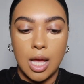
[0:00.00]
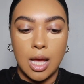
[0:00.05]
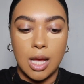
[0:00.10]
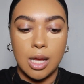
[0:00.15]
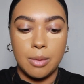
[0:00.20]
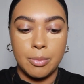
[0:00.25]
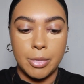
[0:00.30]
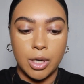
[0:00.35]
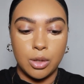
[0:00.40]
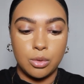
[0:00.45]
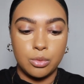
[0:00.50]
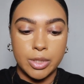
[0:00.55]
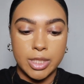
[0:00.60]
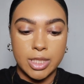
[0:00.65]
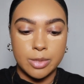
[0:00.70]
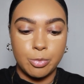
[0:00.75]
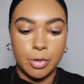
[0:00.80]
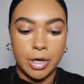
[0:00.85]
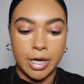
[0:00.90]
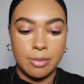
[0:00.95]
And I
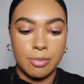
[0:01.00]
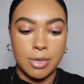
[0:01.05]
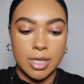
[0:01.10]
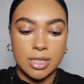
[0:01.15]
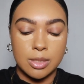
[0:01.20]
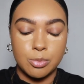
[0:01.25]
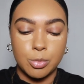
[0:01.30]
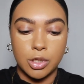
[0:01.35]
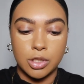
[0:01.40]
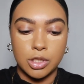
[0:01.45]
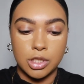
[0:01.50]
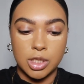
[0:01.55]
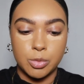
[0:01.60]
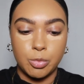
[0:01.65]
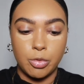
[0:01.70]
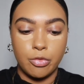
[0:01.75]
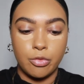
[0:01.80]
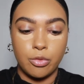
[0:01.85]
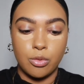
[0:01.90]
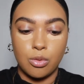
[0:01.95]
always spray my sponge
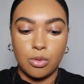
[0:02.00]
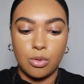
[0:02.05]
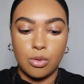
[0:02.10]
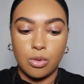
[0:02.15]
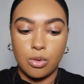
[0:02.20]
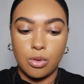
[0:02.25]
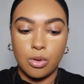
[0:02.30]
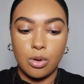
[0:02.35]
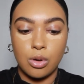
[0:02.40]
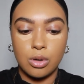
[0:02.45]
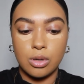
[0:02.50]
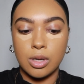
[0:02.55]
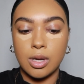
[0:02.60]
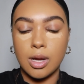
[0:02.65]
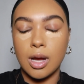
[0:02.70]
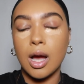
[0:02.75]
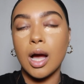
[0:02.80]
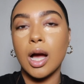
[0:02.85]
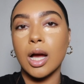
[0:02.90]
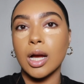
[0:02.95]
before
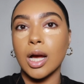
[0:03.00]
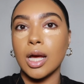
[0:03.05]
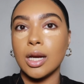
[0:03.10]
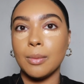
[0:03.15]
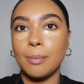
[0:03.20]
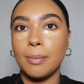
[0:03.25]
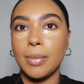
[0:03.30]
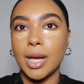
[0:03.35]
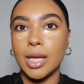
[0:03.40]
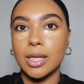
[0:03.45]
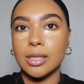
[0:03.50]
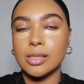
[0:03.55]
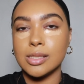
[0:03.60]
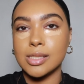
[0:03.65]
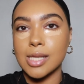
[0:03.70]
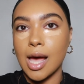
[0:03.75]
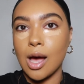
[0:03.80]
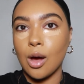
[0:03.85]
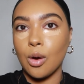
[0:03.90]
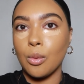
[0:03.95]
I kind of blend
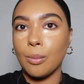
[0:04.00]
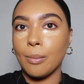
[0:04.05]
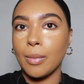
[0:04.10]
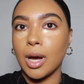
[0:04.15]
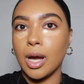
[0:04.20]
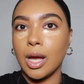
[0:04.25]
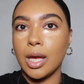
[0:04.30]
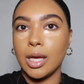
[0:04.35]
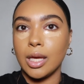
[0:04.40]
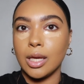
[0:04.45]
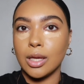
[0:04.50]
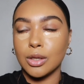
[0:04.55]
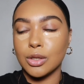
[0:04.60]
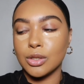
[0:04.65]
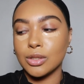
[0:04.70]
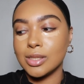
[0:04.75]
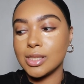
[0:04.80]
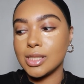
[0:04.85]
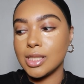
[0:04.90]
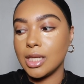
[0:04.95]
out my
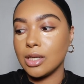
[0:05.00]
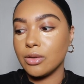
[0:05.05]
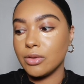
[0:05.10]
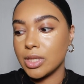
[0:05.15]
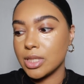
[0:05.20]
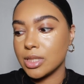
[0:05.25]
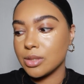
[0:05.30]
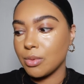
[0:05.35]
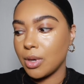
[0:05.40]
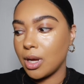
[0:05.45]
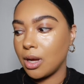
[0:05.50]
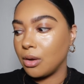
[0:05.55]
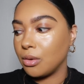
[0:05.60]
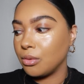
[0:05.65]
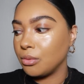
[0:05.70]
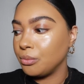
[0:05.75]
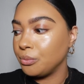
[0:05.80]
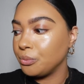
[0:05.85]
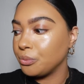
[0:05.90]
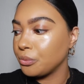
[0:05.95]
concealer as
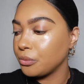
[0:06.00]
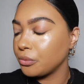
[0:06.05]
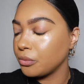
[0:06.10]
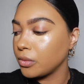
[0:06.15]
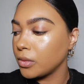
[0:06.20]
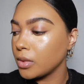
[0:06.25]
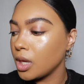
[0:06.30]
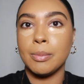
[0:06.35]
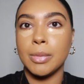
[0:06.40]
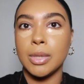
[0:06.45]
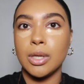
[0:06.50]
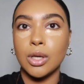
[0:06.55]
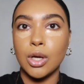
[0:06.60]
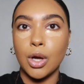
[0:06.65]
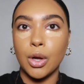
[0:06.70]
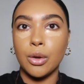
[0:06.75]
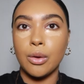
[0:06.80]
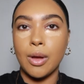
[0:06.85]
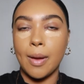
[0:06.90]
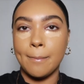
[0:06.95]
well. I'm going to
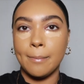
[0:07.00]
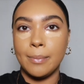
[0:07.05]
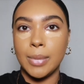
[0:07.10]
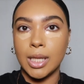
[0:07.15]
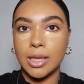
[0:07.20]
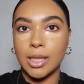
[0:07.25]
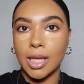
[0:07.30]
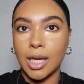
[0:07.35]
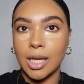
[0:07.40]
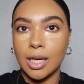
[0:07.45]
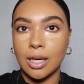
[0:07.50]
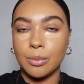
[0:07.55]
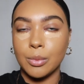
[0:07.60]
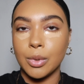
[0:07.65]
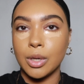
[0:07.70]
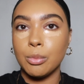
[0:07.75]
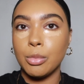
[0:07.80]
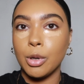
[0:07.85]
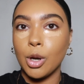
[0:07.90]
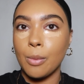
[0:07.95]
go and blend that in. I'm
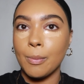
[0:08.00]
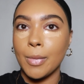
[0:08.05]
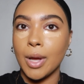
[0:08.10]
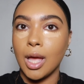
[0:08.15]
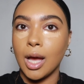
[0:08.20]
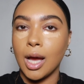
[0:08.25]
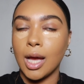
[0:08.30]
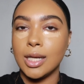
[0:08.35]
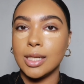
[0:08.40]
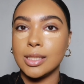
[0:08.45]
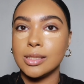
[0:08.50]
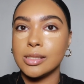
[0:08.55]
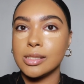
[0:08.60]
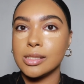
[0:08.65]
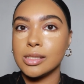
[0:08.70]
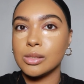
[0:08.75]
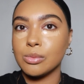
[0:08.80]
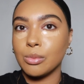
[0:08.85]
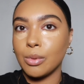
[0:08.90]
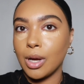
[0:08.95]
going to put it on my eyelids
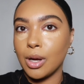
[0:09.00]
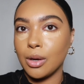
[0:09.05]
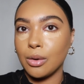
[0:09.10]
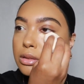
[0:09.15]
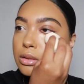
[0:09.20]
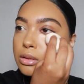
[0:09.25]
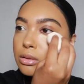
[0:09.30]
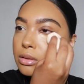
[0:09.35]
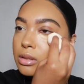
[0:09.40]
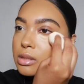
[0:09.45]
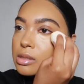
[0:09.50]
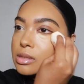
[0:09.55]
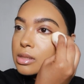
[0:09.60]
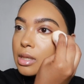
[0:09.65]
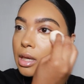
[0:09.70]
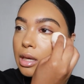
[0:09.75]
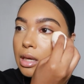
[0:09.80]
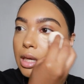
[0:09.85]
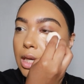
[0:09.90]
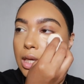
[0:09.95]
as well. Do the
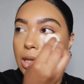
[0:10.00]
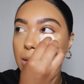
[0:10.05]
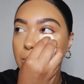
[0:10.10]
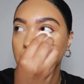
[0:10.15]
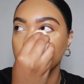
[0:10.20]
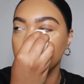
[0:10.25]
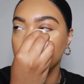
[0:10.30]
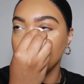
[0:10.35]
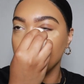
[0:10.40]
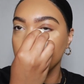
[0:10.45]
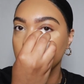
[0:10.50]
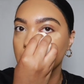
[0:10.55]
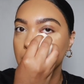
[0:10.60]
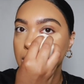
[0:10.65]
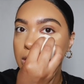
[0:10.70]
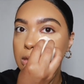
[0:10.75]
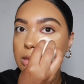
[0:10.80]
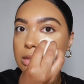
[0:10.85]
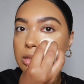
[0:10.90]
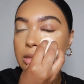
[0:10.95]
same
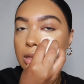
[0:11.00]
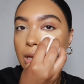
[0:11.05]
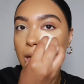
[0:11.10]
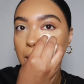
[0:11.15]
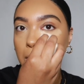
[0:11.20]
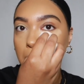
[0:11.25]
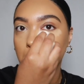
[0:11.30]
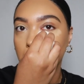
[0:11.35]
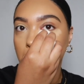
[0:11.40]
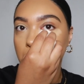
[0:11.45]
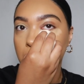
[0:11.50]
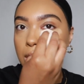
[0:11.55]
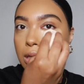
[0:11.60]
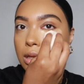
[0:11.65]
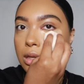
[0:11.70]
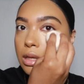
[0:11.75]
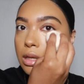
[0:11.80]
on this side.